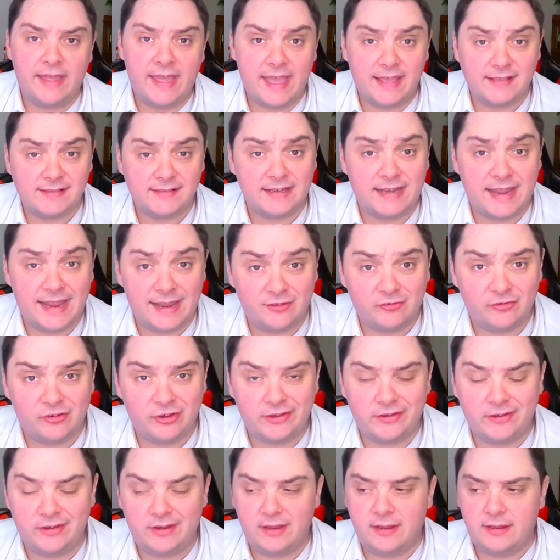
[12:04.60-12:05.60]
as an
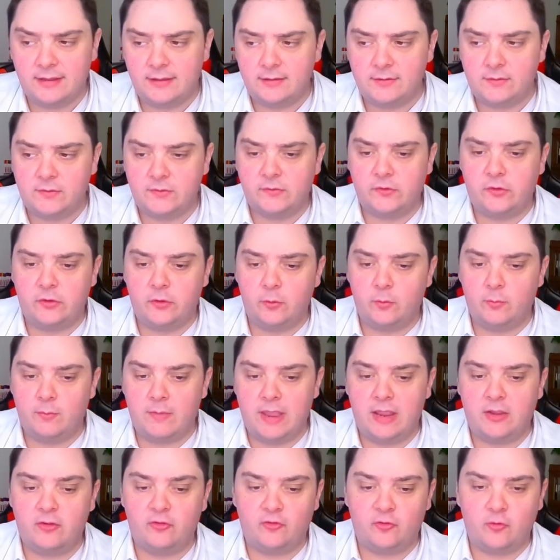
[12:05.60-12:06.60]
agent, is to
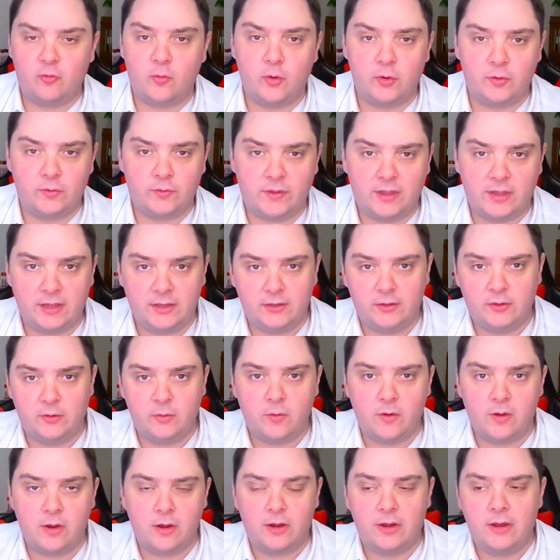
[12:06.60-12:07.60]
make sure that
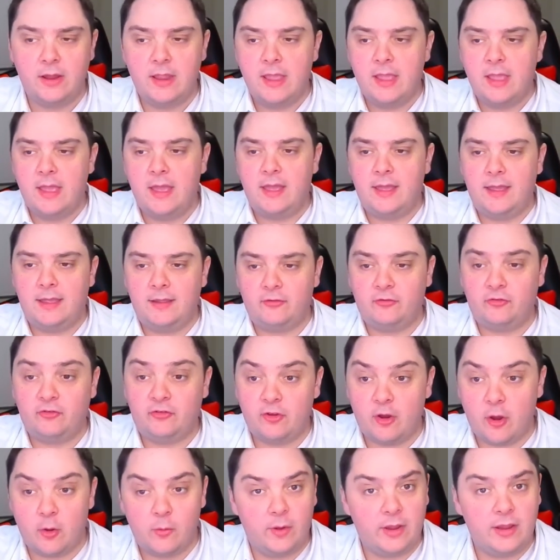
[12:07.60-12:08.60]
you are uh,
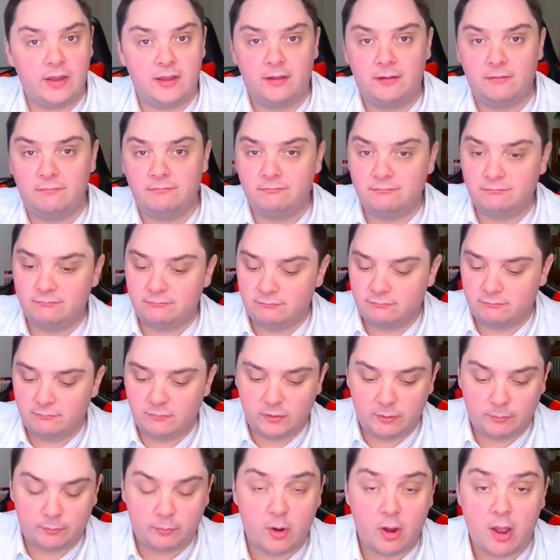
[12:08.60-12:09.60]
showing
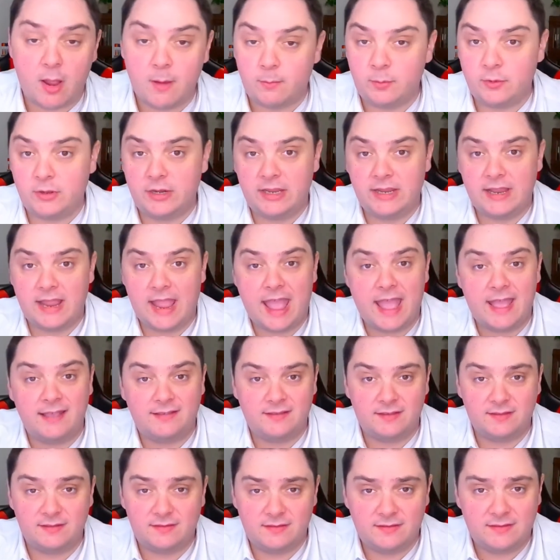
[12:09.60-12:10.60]
the property
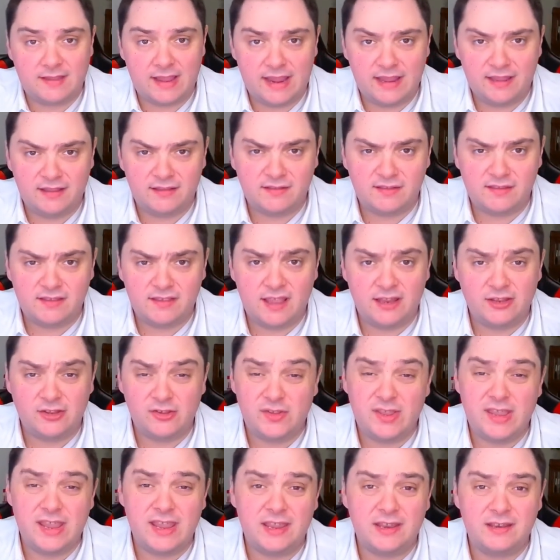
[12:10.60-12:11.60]
as it stands and you
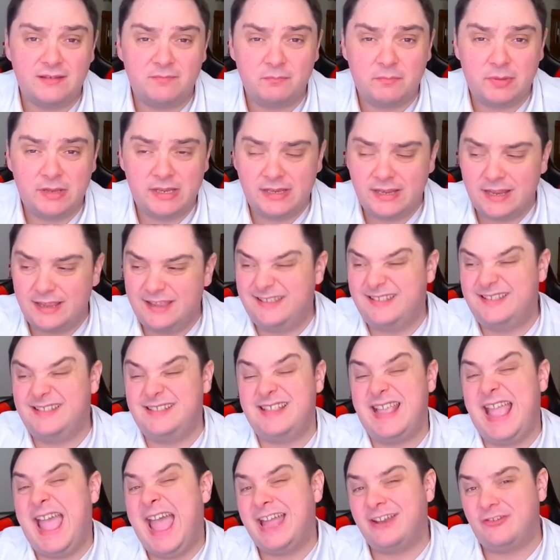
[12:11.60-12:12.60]
can't be
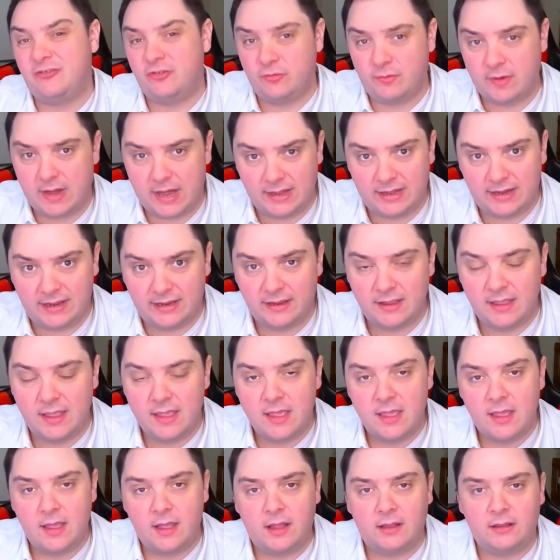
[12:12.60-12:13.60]
exaggerating
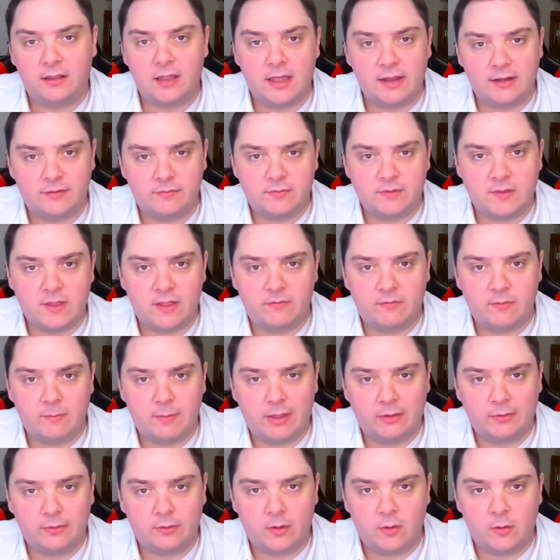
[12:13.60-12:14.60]
a lot of stuff
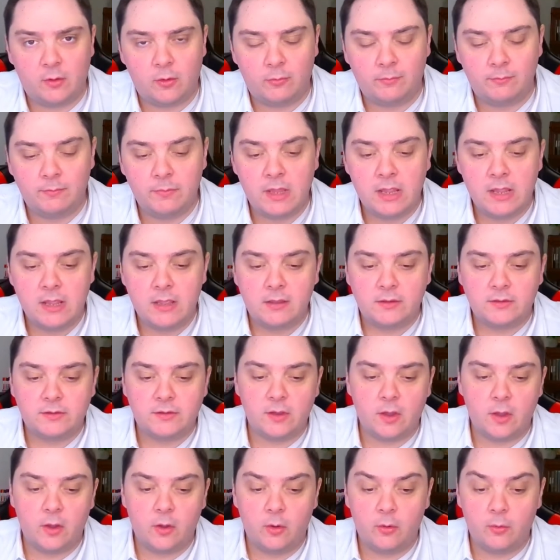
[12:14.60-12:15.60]
about the home
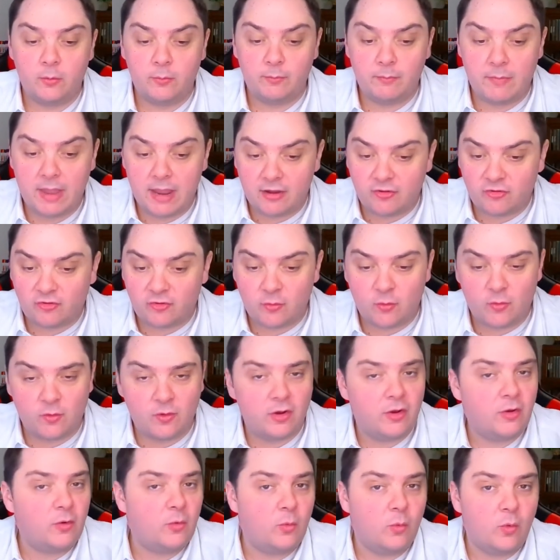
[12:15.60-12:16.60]
so make
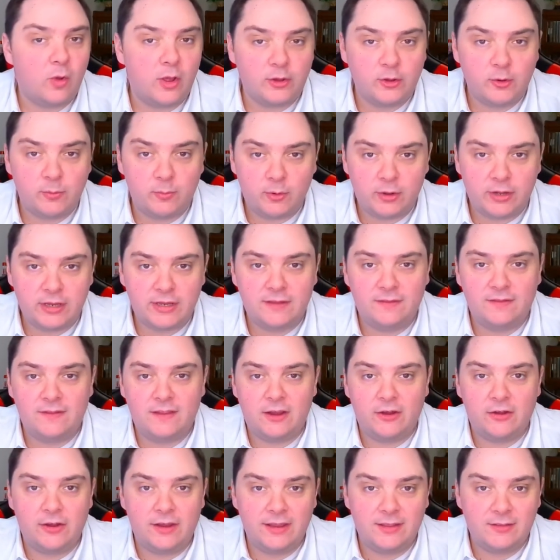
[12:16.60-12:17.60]
sure what you're putting in
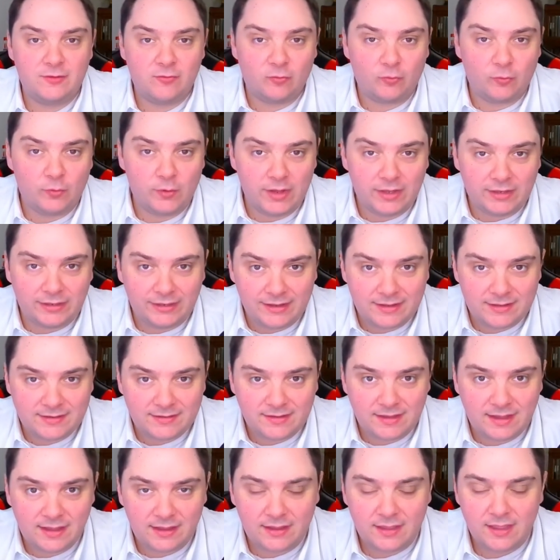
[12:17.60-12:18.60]
there is
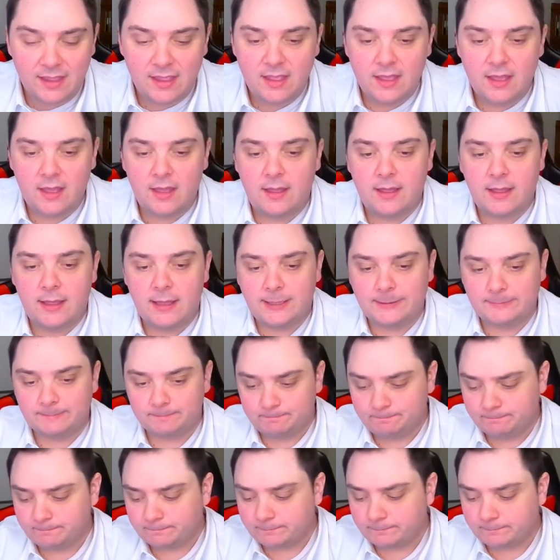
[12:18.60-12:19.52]
realistic um,